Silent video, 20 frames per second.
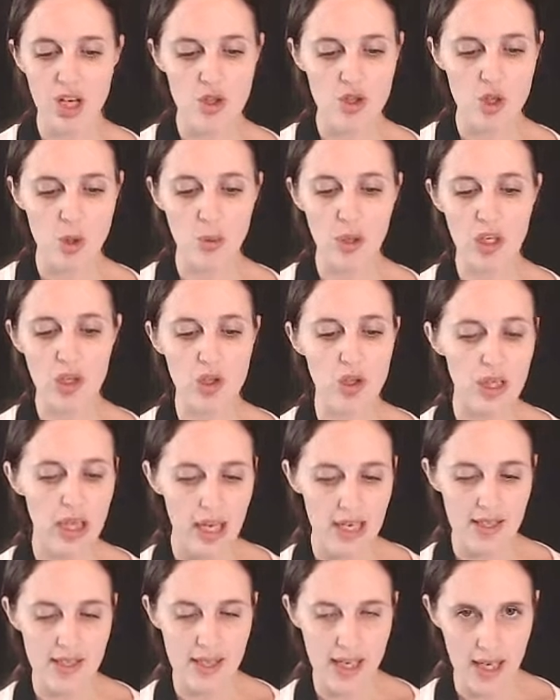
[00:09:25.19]
So we
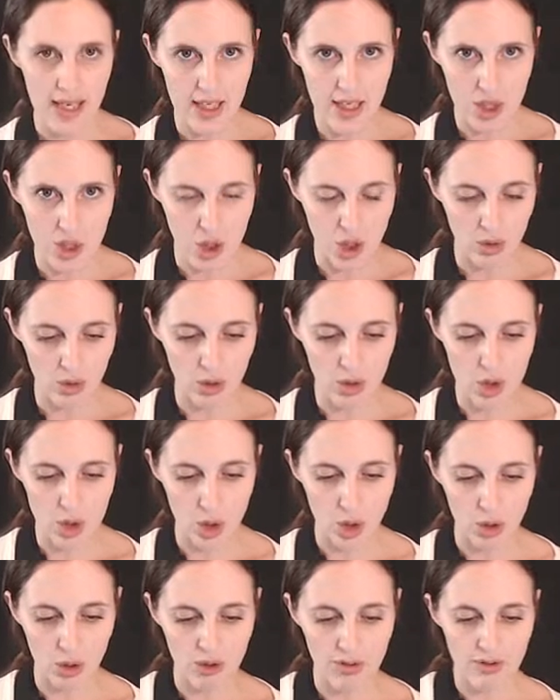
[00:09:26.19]
create a general
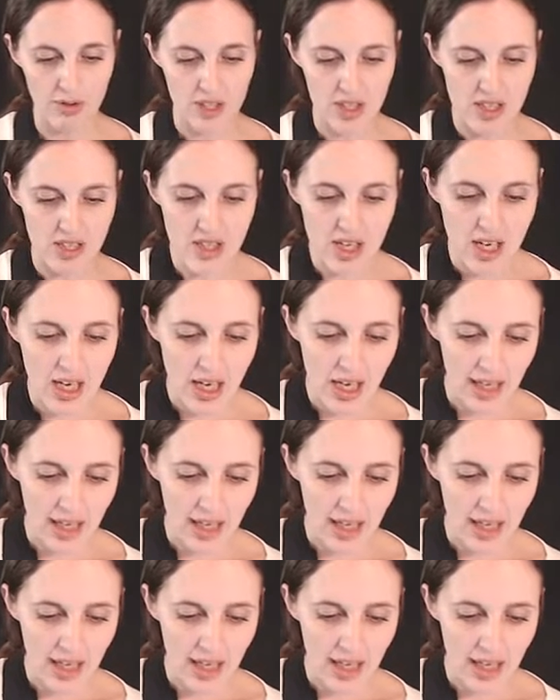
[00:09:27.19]
journal for this.